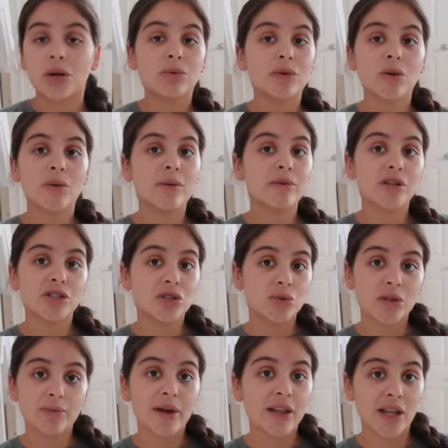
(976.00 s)
don't know what I'm going to do
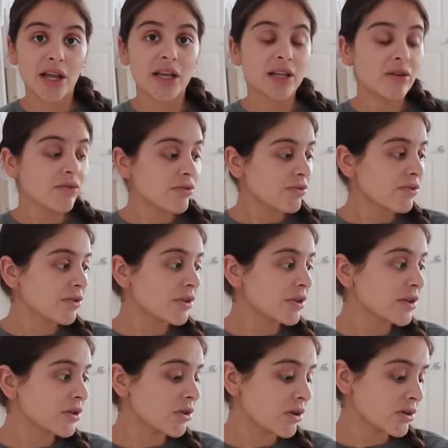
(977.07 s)
with my life.
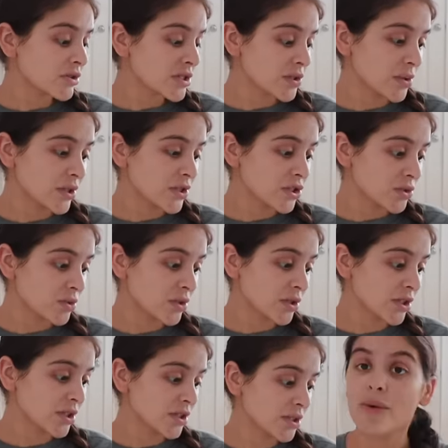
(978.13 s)
Long story
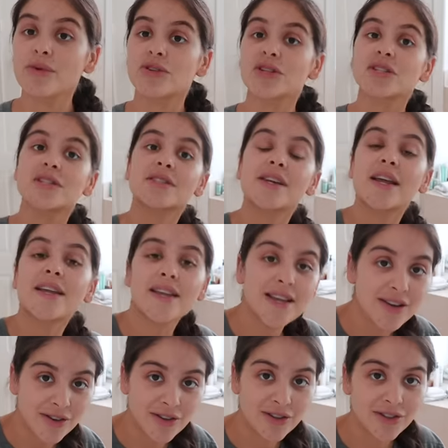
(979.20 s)
short, and I would just stay
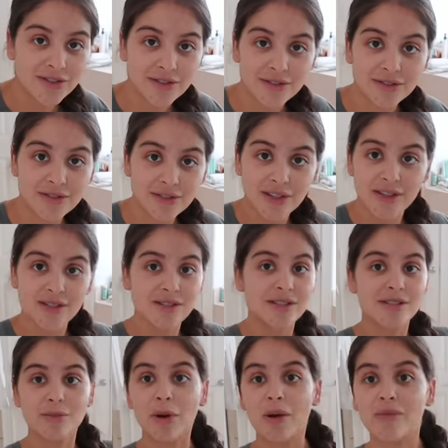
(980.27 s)
here because
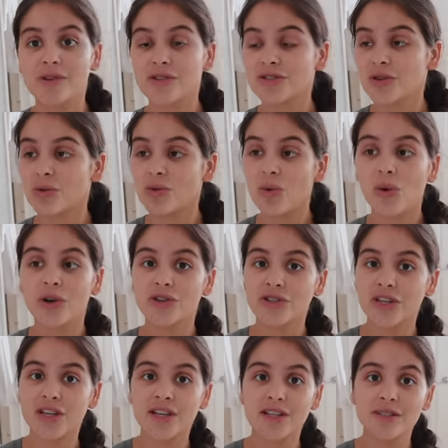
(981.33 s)
this apartment is so
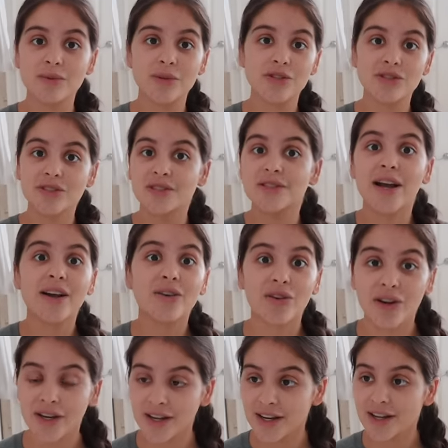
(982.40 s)
gorgeous. We just
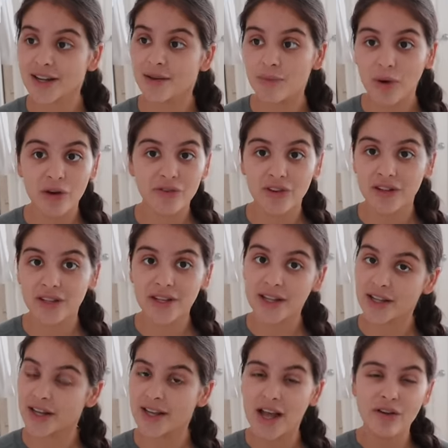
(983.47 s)
decorated it perfectly.
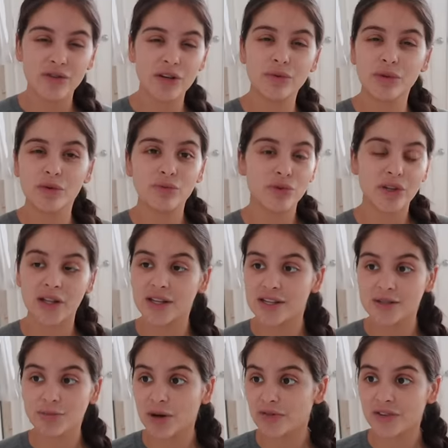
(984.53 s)
Like every room really
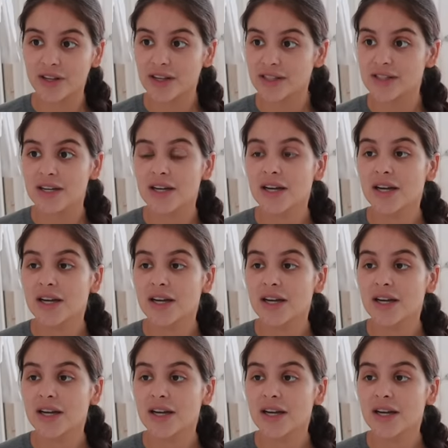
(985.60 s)
is perfect.